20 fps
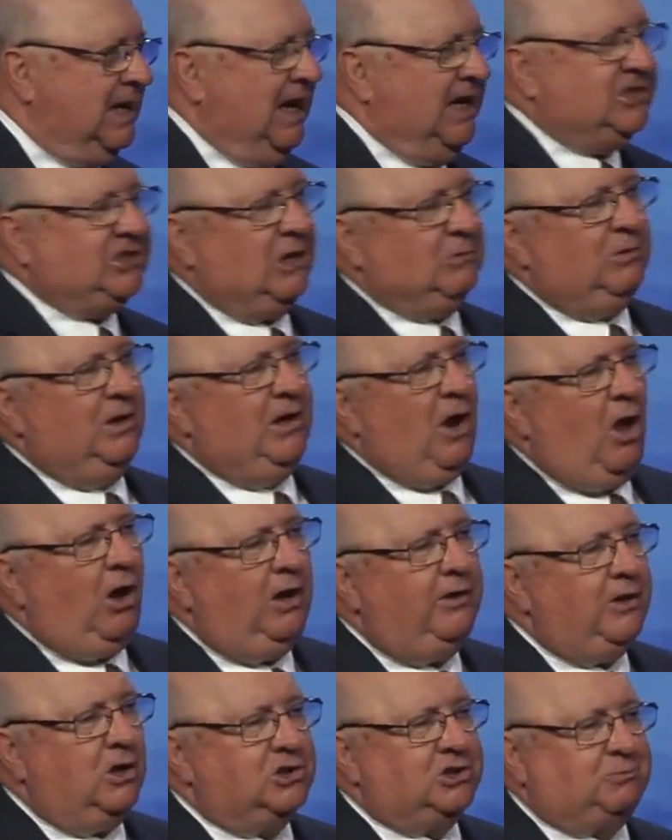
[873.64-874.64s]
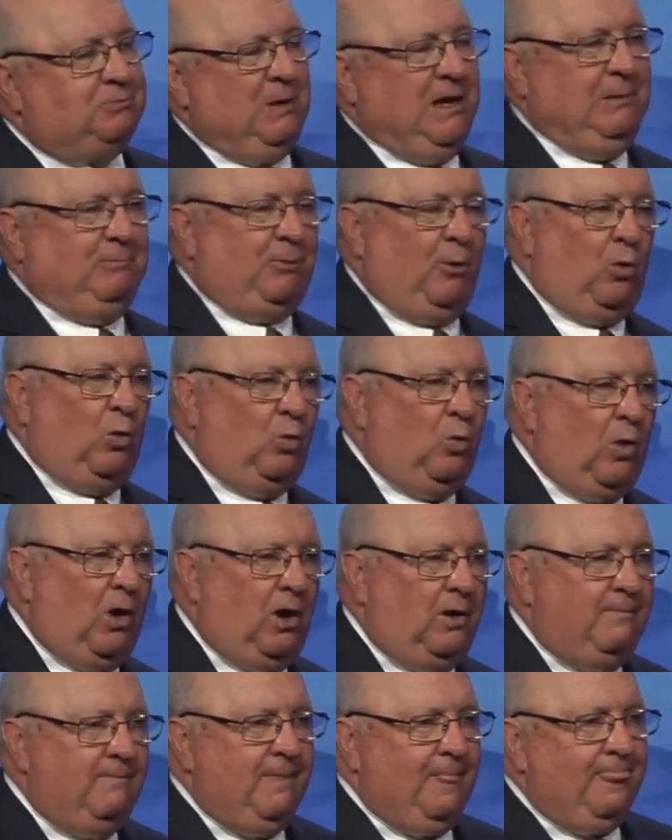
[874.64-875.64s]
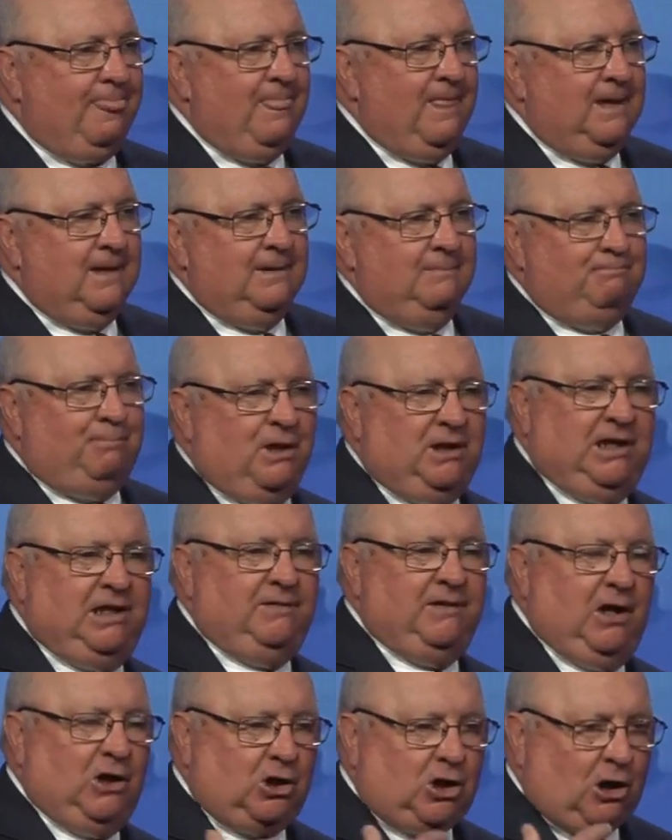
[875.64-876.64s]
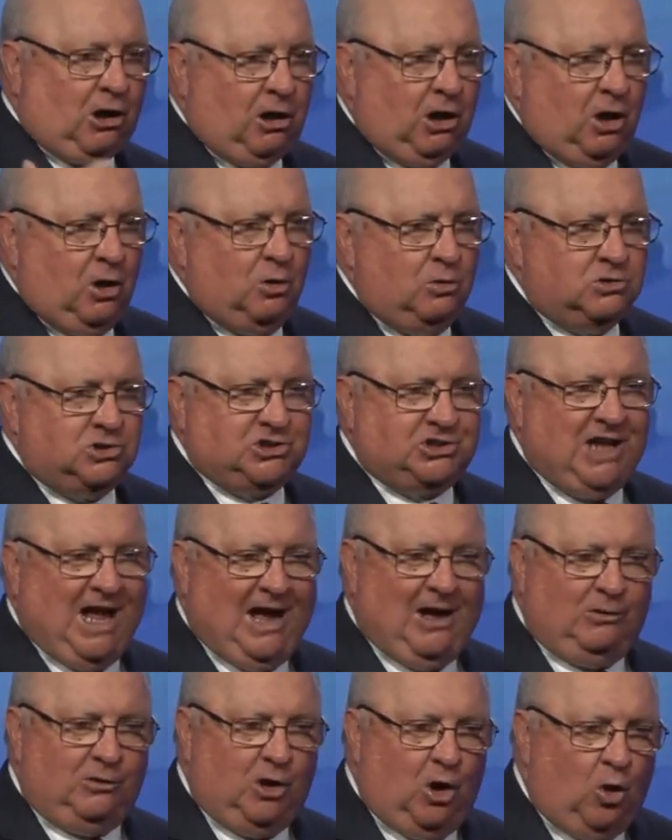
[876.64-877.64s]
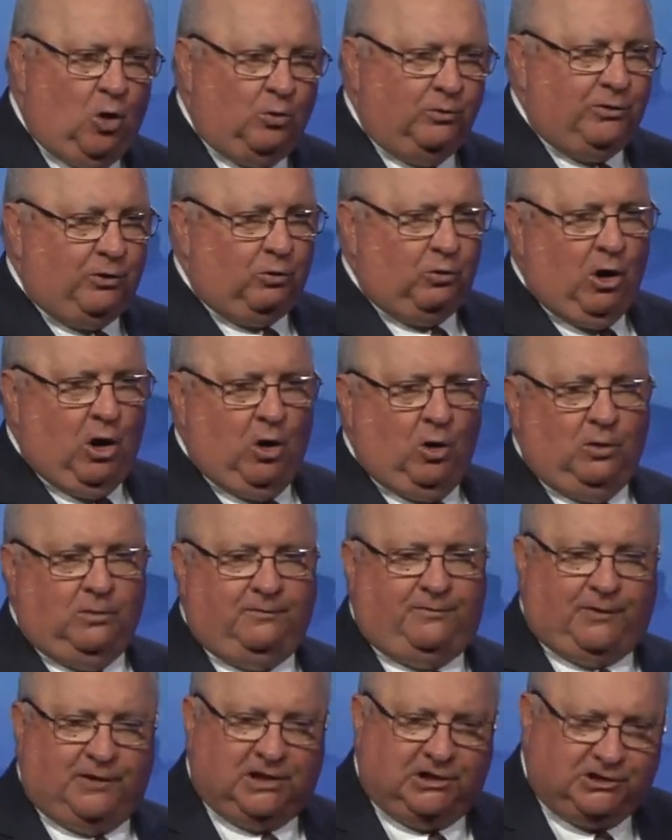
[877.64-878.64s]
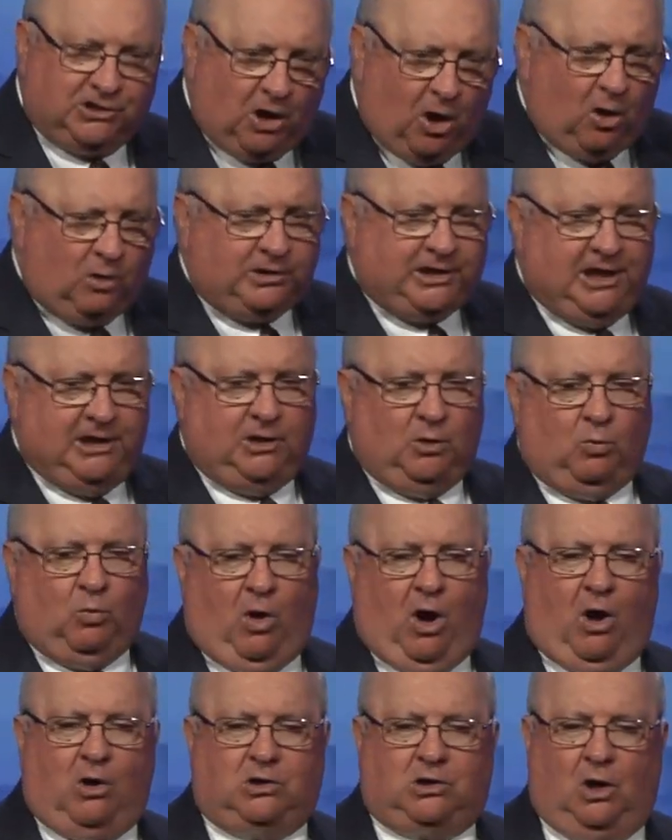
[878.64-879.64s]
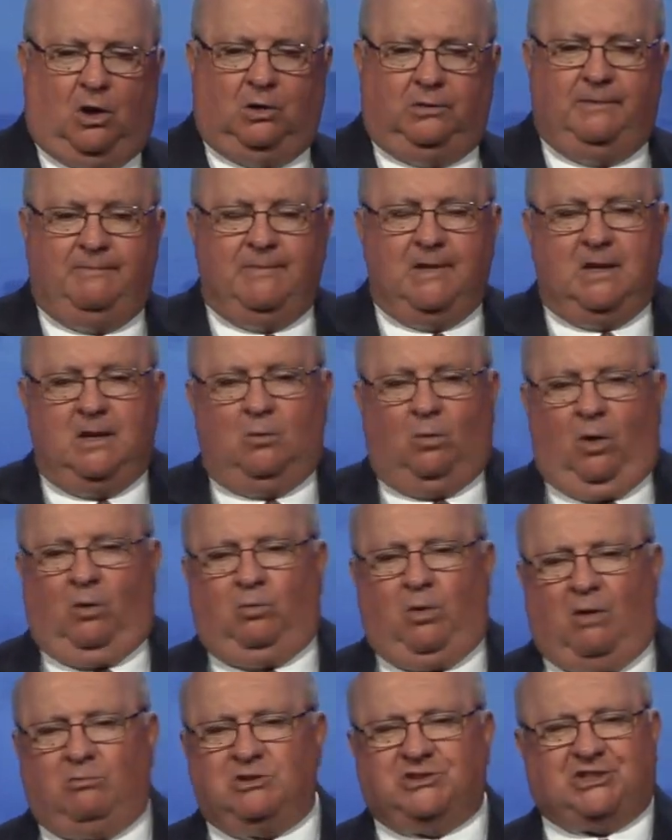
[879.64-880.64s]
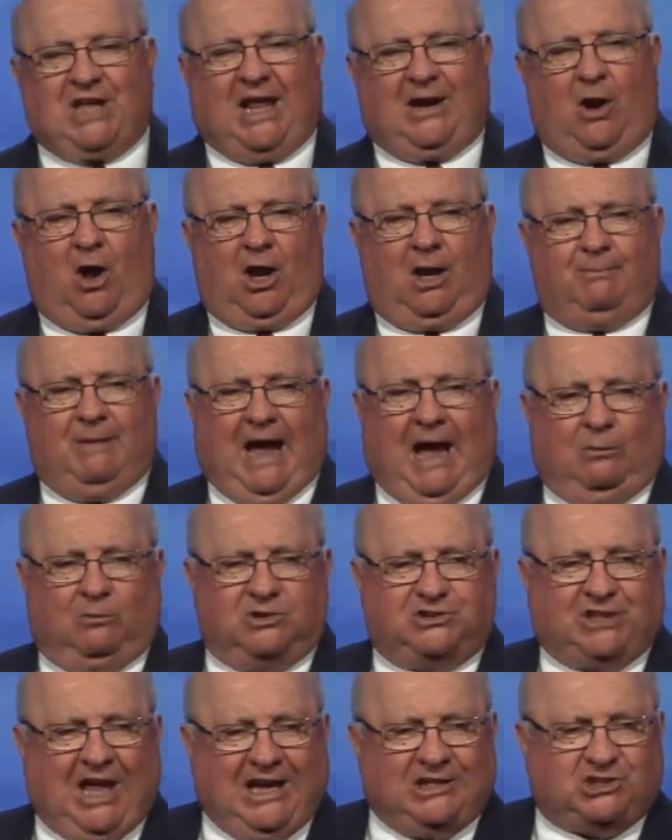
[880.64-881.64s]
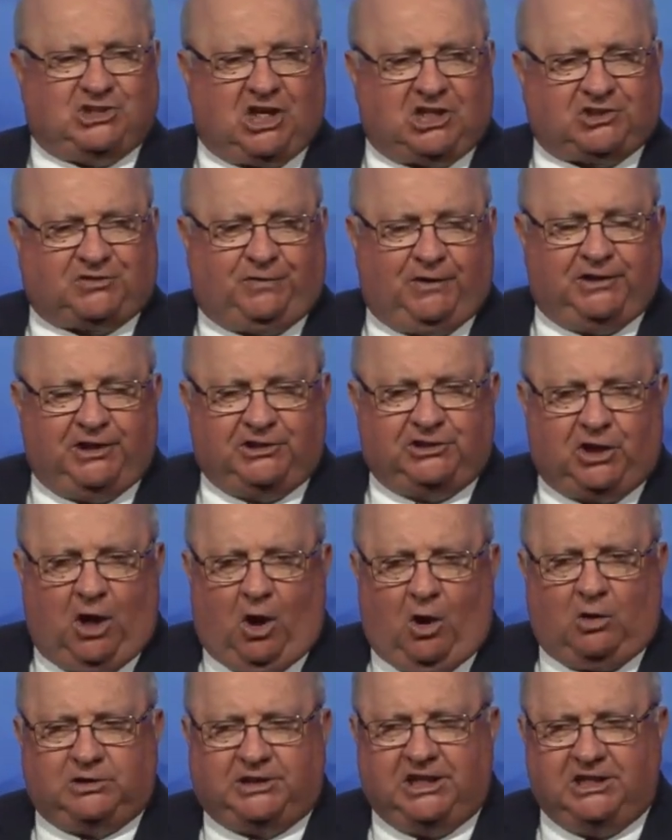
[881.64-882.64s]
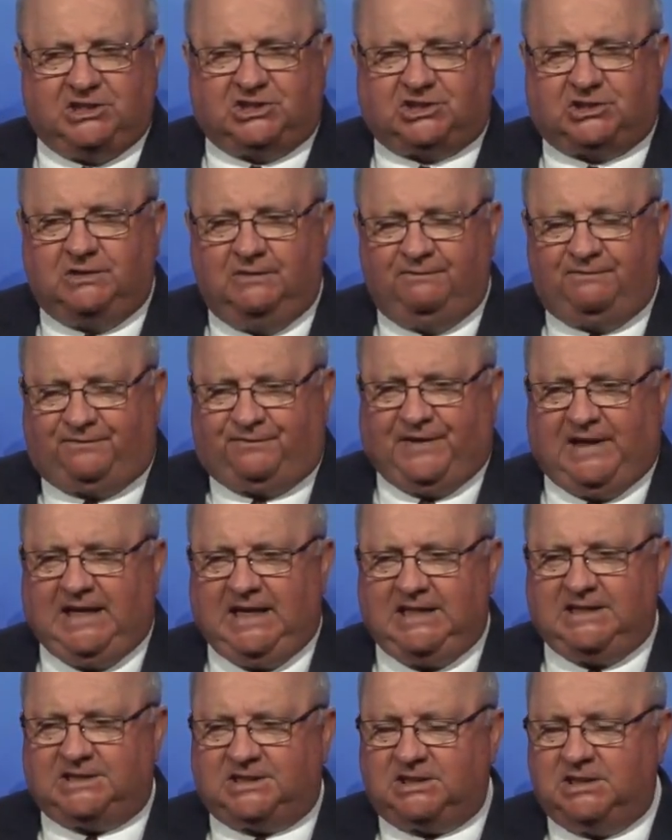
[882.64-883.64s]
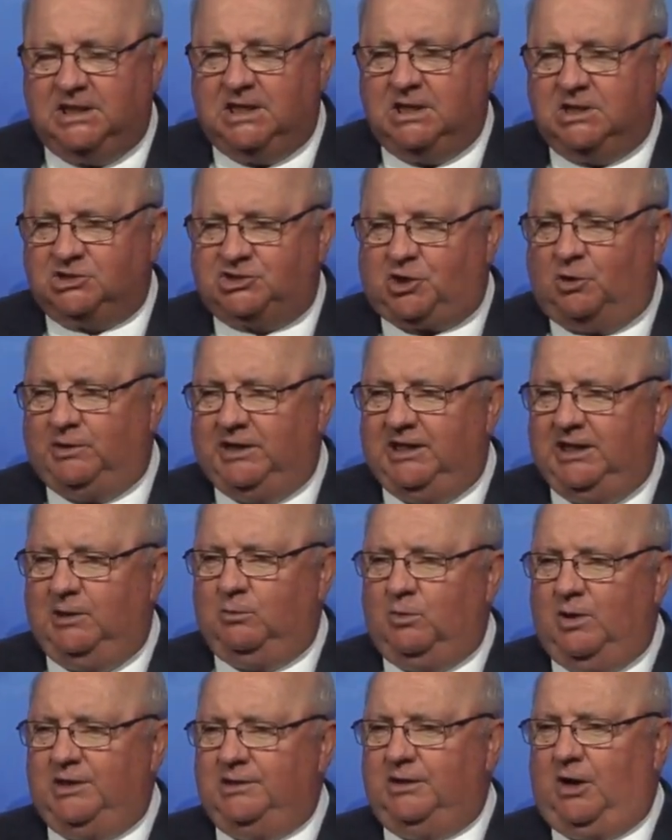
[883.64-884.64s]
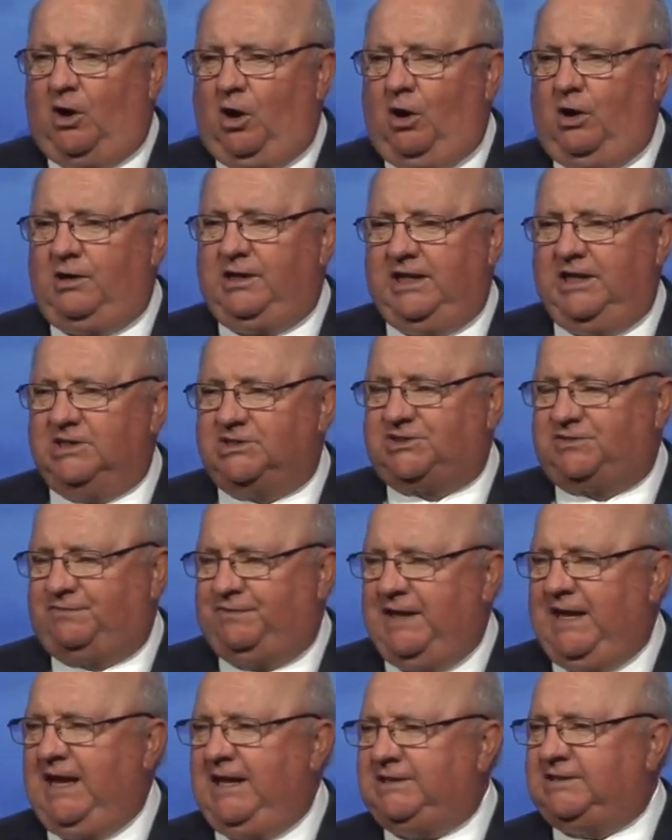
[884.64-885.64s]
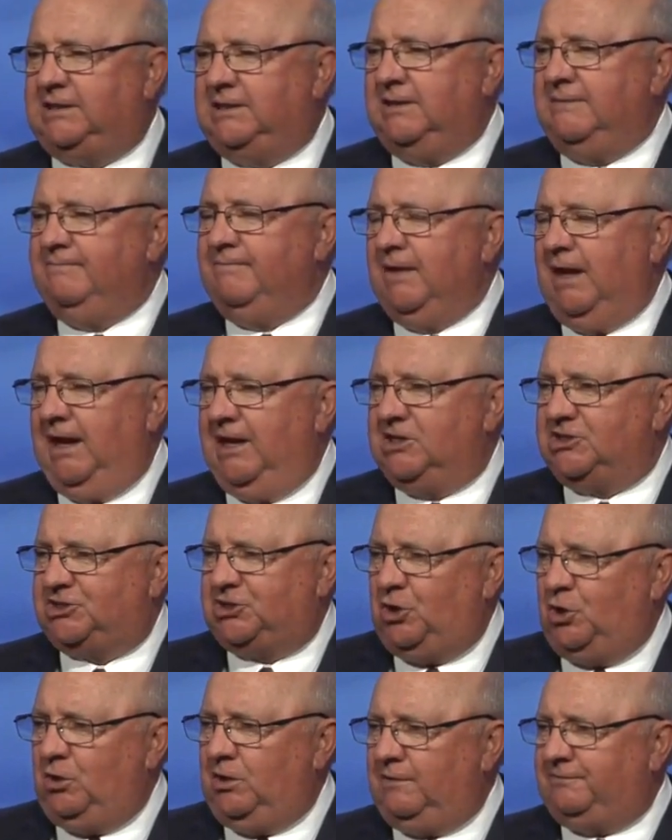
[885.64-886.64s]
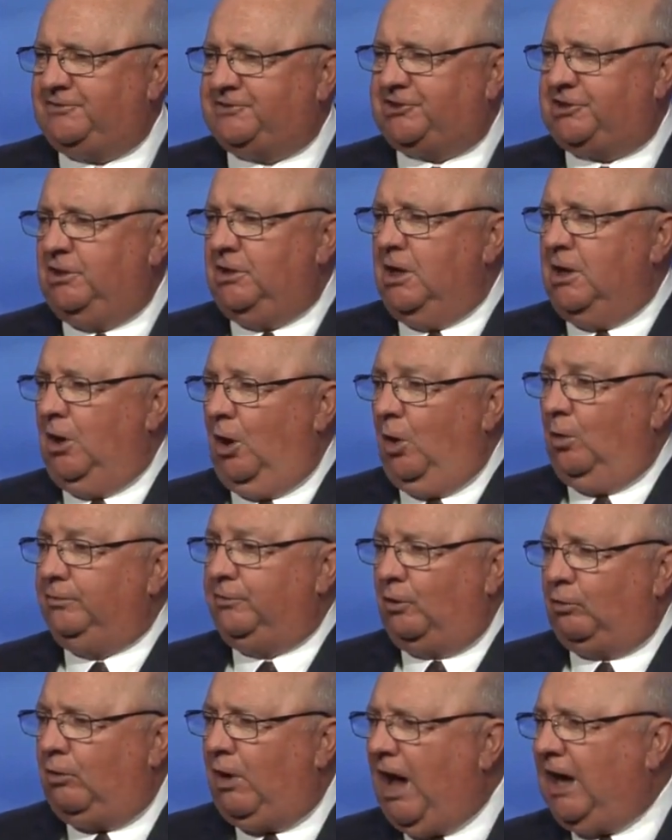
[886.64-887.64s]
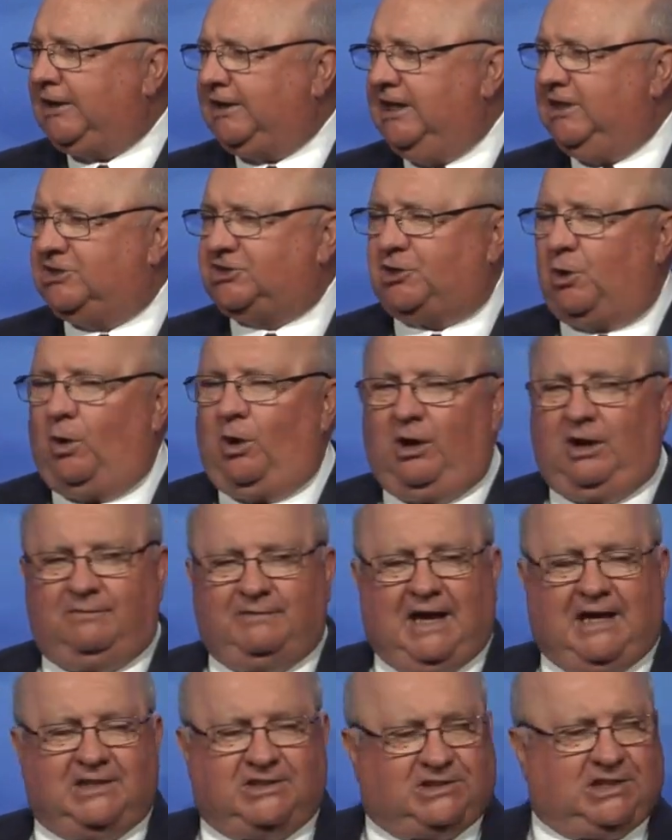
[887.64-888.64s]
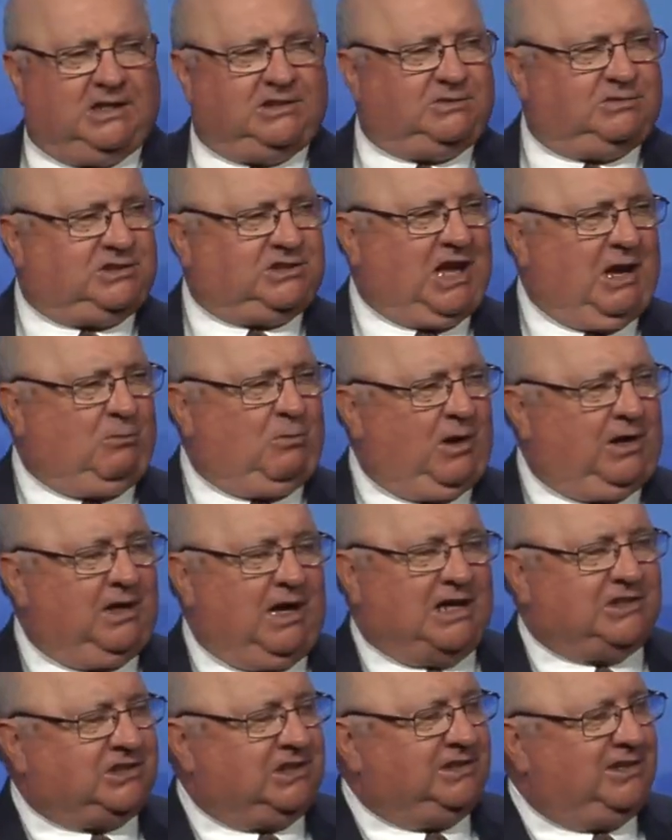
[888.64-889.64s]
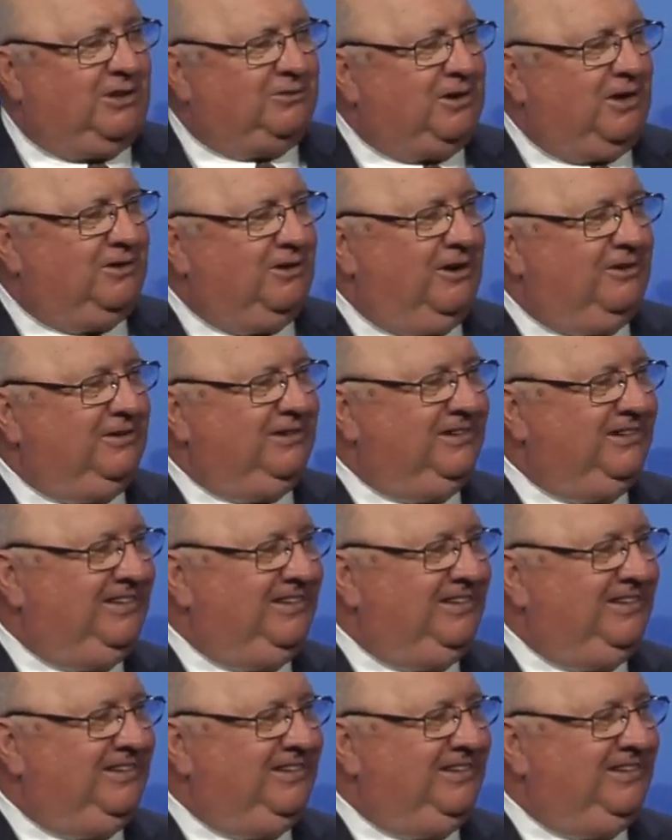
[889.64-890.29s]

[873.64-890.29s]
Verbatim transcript: He said, When all of those people were putting their clothes down on the road for the donkey to walk on, well, what was that all about? Was that just for the donkey's feet so that he wouldn't hurt his feet, his hoofs on the rocky soil of that? Is that what? And I said, No, no, no.